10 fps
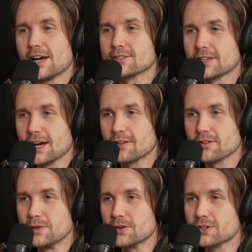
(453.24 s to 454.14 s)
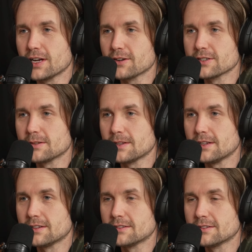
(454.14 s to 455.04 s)
thousand calorie milkshake or
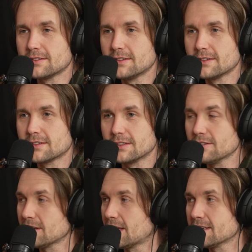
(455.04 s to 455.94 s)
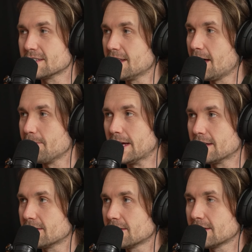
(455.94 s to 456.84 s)
something. Jesus. They're the kings of that,
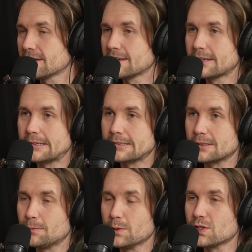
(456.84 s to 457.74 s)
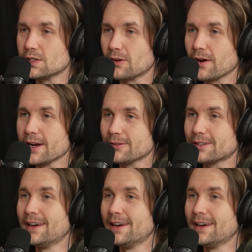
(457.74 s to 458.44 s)
man. Put you in the ground.